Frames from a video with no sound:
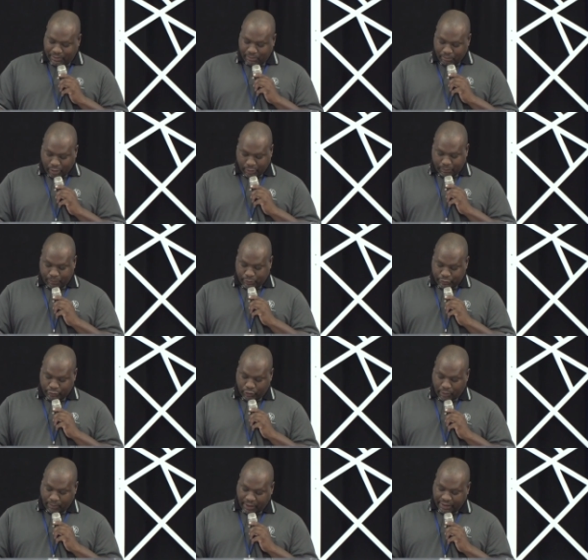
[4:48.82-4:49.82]
But
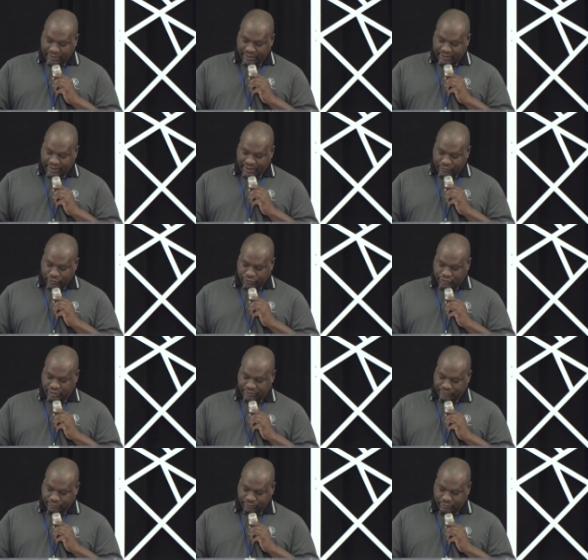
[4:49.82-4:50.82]
put your mind and
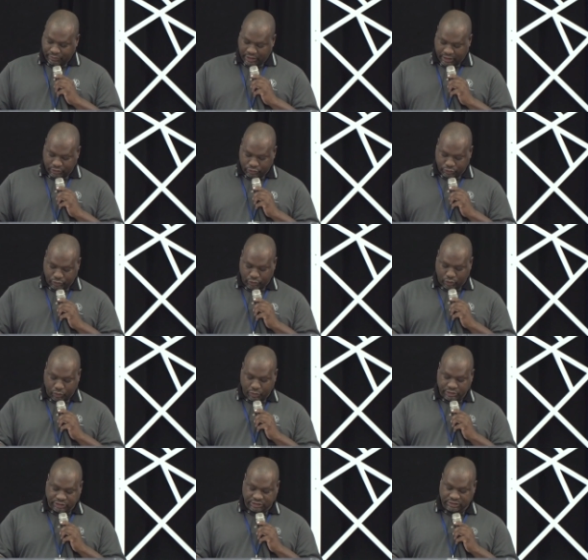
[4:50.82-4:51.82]
energy into your
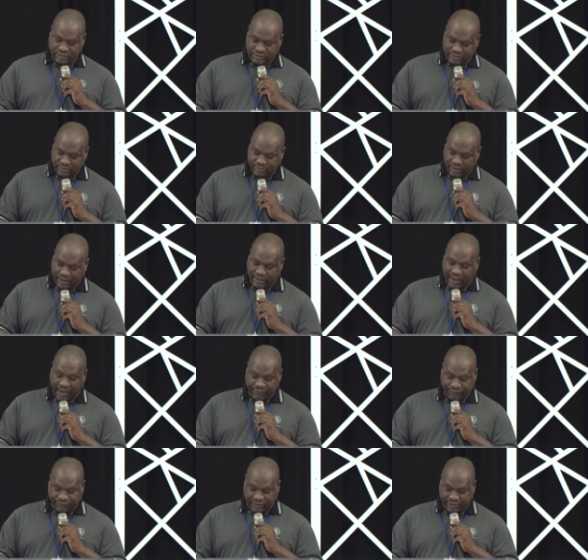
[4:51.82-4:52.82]
wishes and
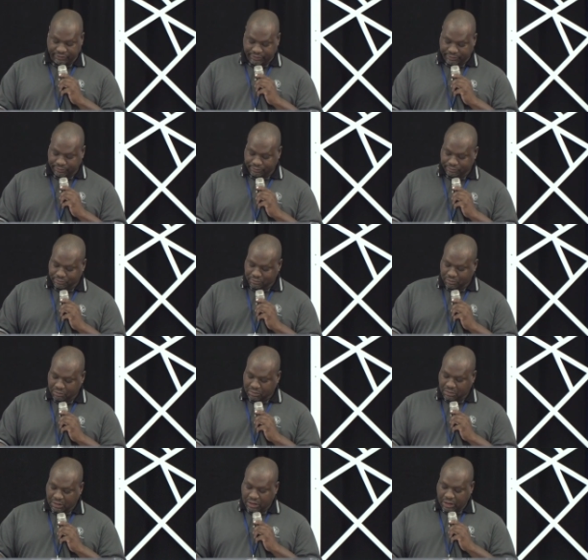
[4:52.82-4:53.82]
have faith
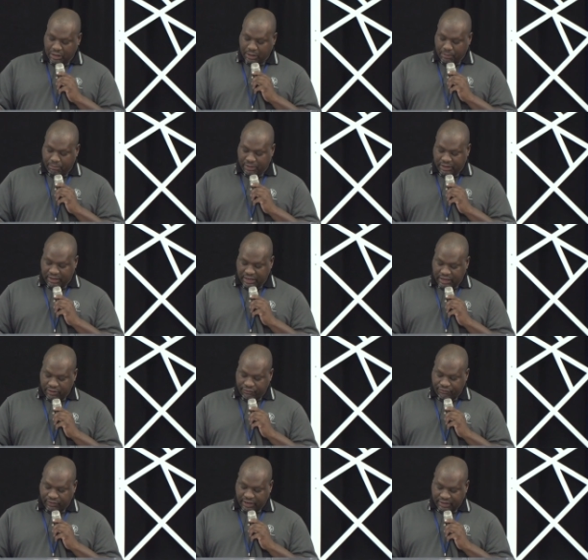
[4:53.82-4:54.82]

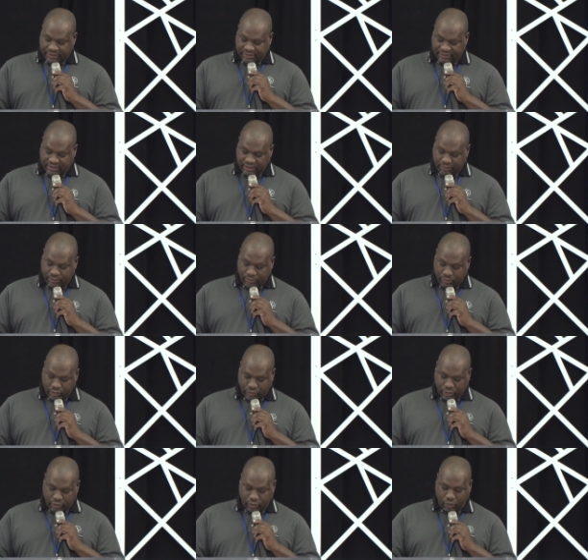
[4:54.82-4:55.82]
Believe and see
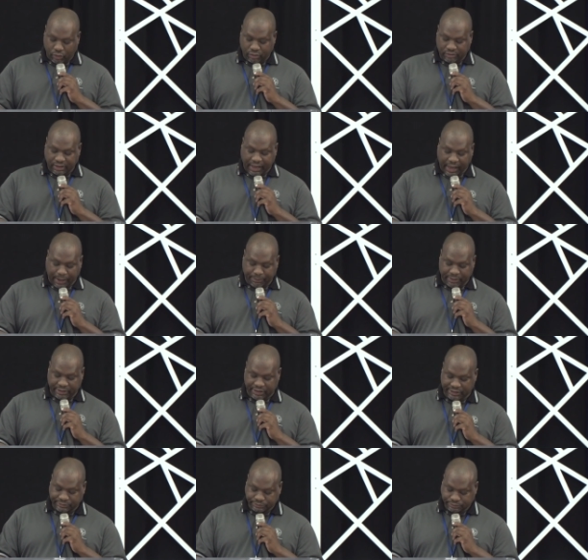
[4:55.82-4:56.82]
miracles
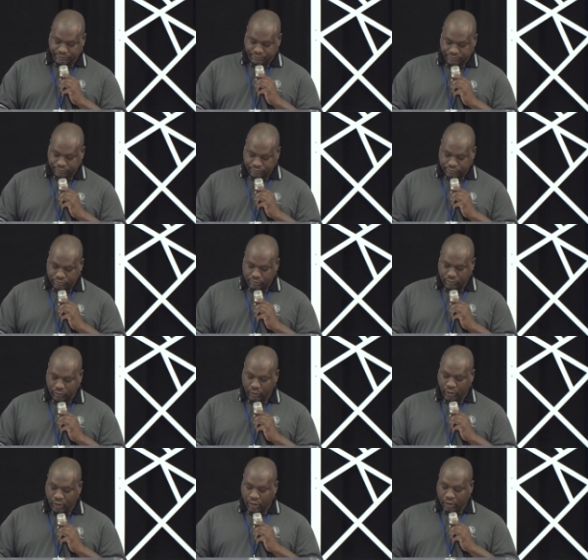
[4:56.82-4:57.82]
happening.
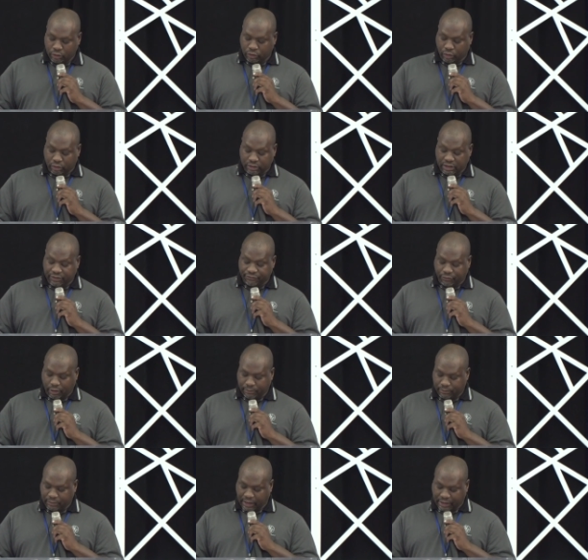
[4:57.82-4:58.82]
Don't give
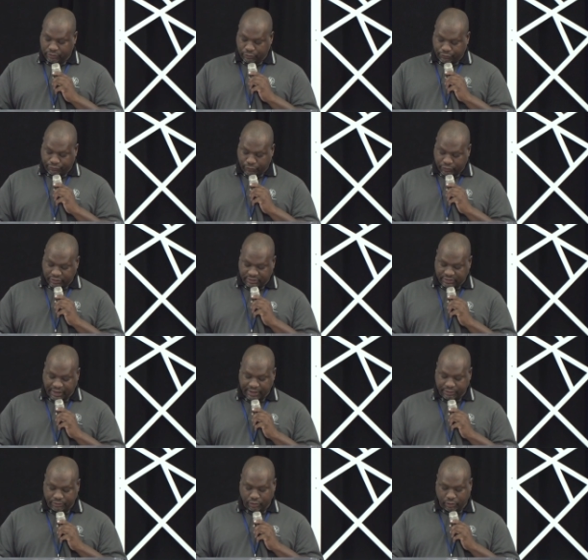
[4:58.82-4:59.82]
up at the first
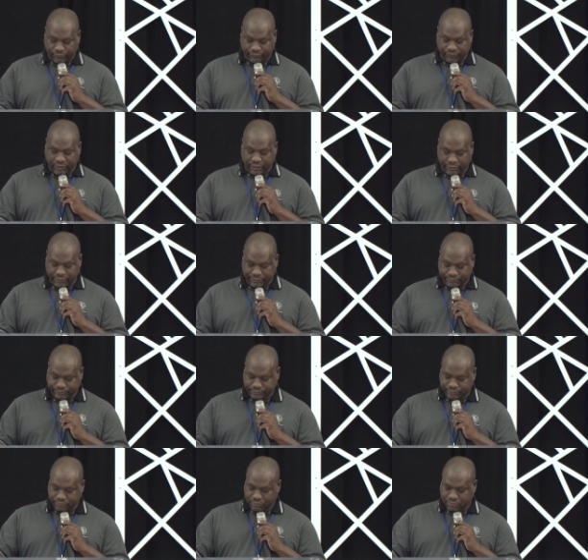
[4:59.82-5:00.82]
sight of failure.
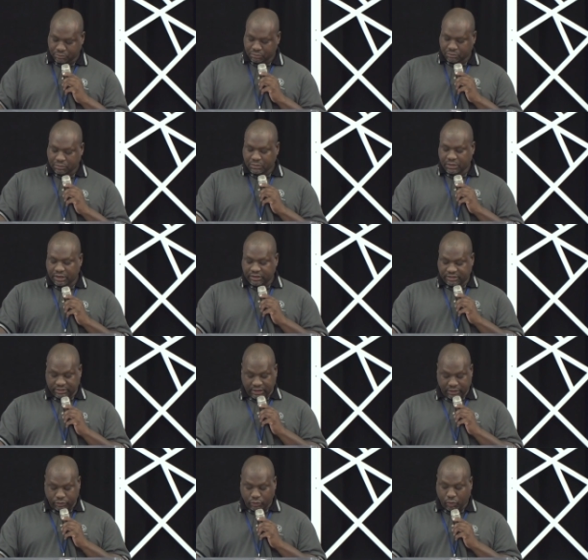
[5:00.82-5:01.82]

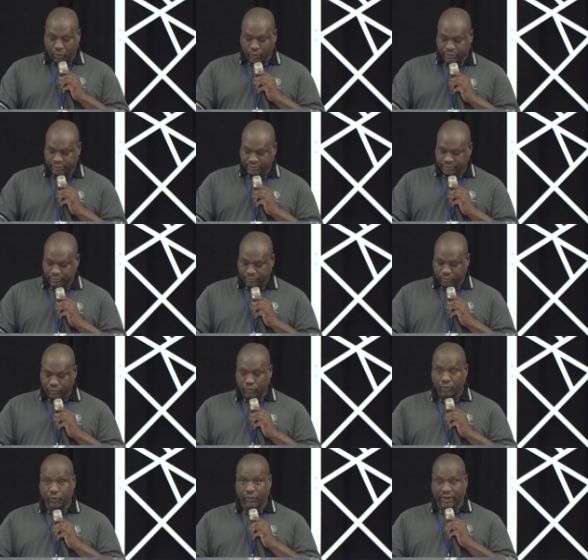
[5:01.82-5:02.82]
Stay the course.
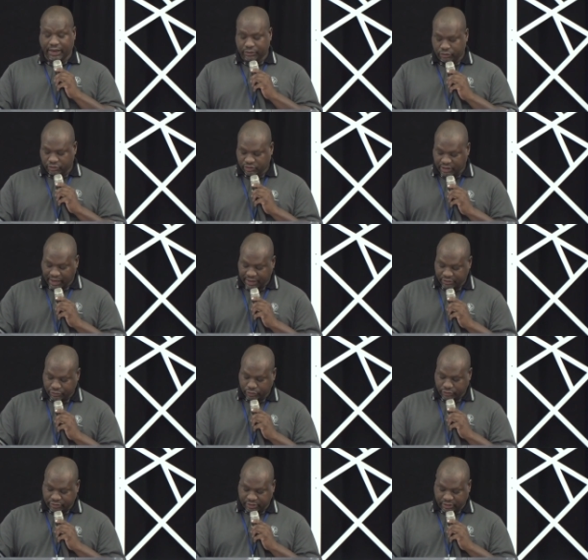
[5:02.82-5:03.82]
Re
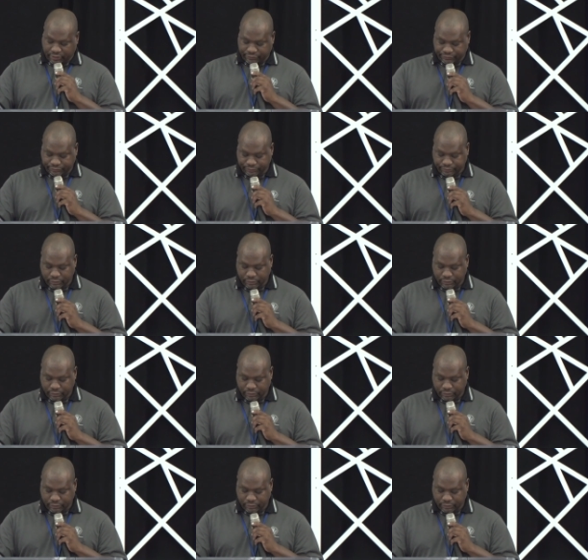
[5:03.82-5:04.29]
energize yourself.